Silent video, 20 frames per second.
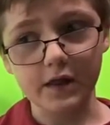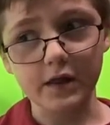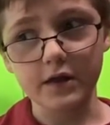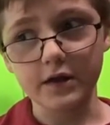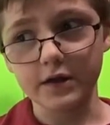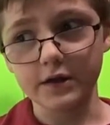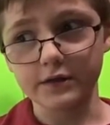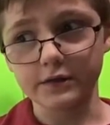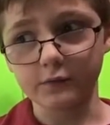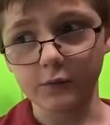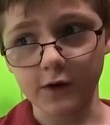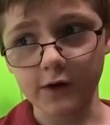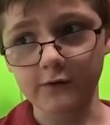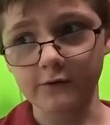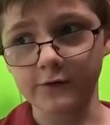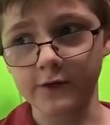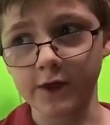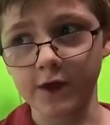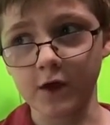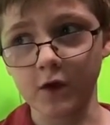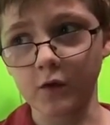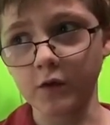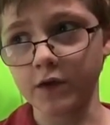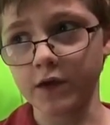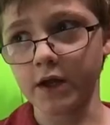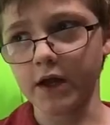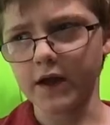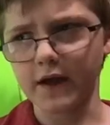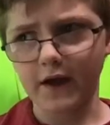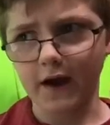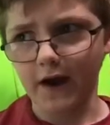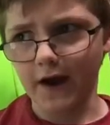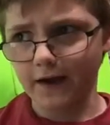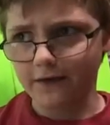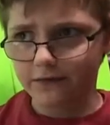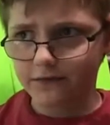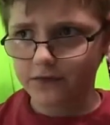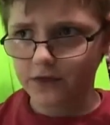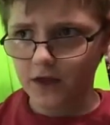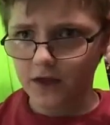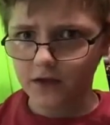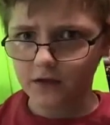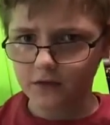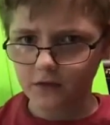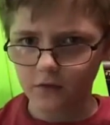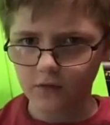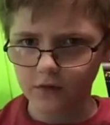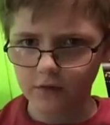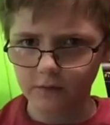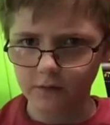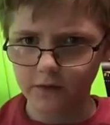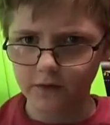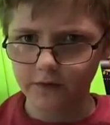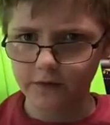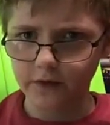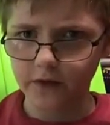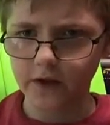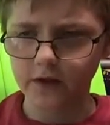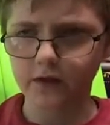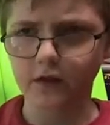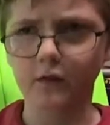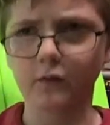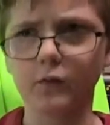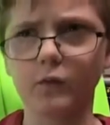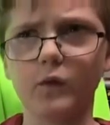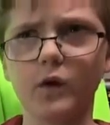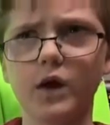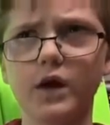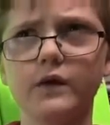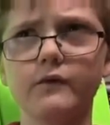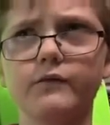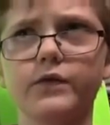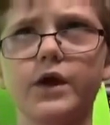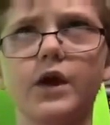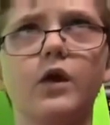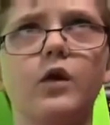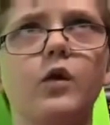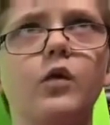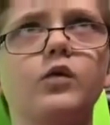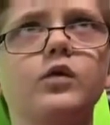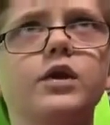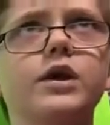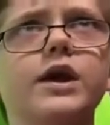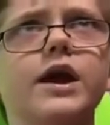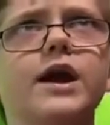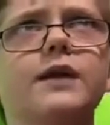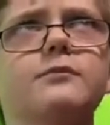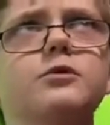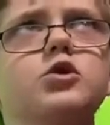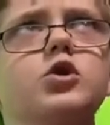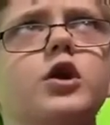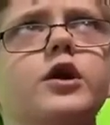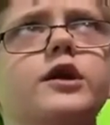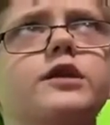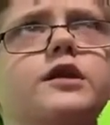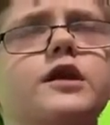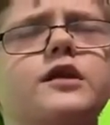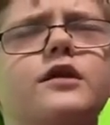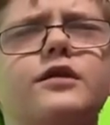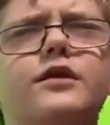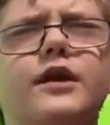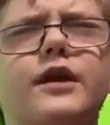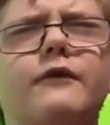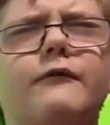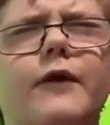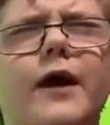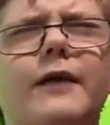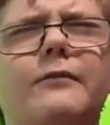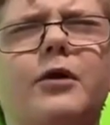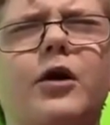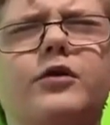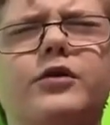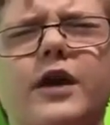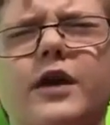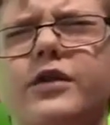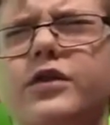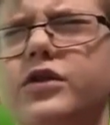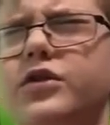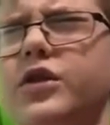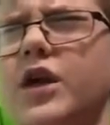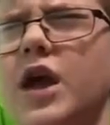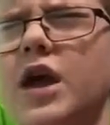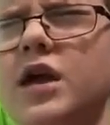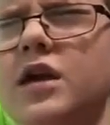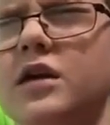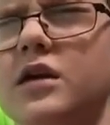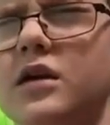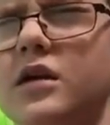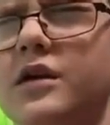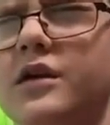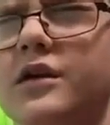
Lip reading: is one of the only, I think is one of the only animatronics that doesn't have eyebrows, I think.